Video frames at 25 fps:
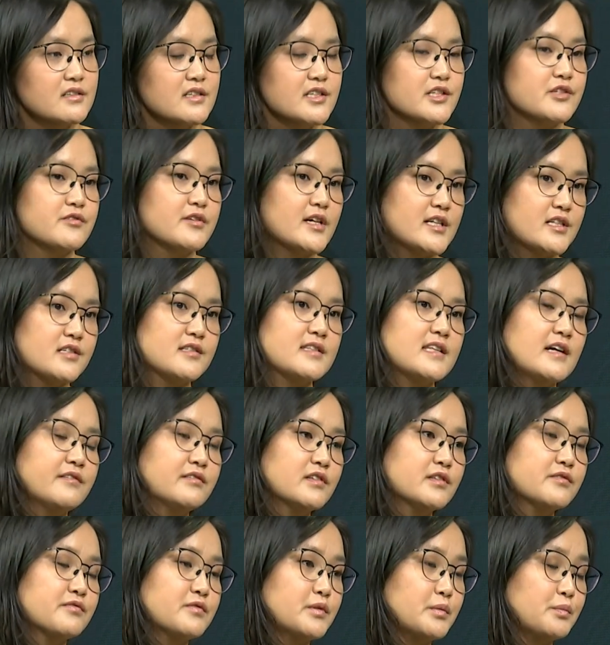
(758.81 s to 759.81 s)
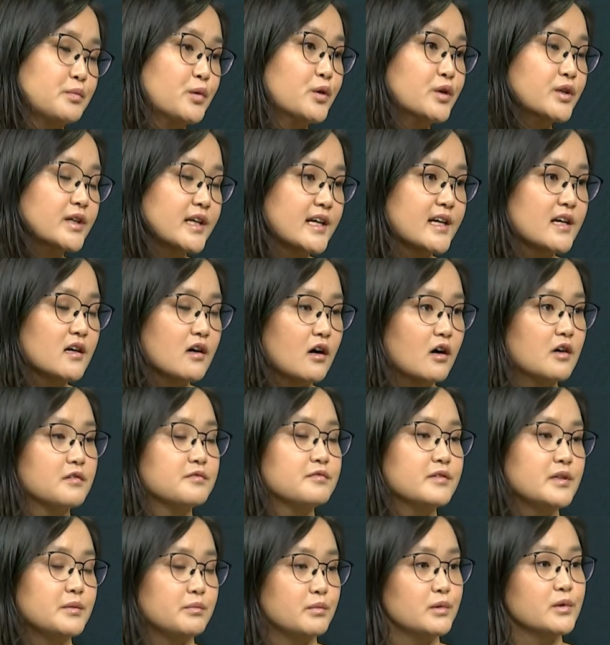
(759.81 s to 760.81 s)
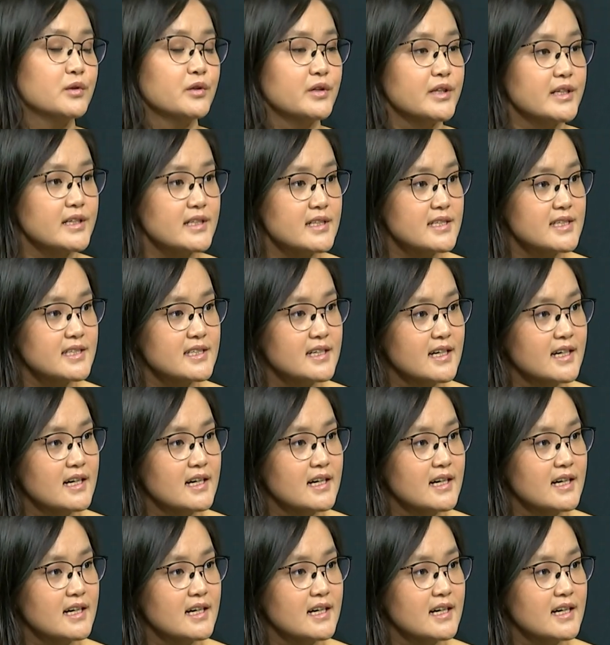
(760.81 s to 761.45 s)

stress level reporting of employees,